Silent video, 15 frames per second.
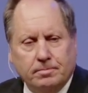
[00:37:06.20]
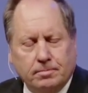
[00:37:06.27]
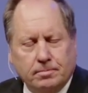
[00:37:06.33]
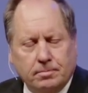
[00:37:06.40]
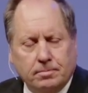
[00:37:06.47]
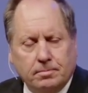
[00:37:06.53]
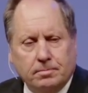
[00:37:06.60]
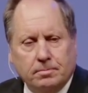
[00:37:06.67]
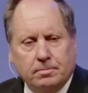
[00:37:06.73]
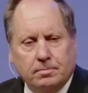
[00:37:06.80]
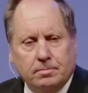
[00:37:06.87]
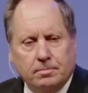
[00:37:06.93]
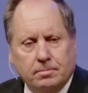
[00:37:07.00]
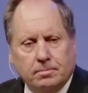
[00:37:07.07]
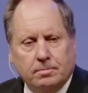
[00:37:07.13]

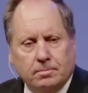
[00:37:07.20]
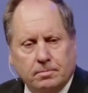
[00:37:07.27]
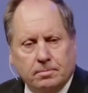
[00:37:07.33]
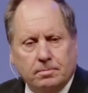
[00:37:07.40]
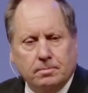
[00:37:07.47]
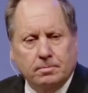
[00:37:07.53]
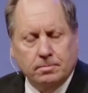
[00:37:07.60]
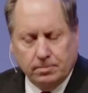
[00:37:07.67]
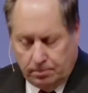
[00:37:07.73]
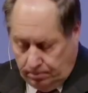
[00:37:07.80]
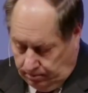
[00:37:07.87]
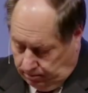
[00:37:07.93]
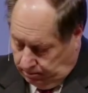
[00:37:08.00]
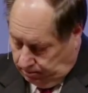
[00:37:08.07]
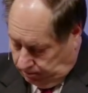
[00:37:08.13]

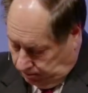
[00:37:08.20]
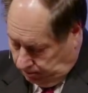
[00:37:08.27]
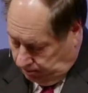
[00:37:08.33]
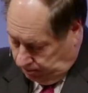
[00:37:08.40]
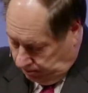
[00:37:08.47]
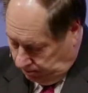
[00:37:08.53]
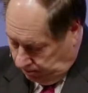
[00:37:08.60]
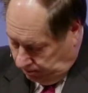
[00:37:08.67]
Nothing is said.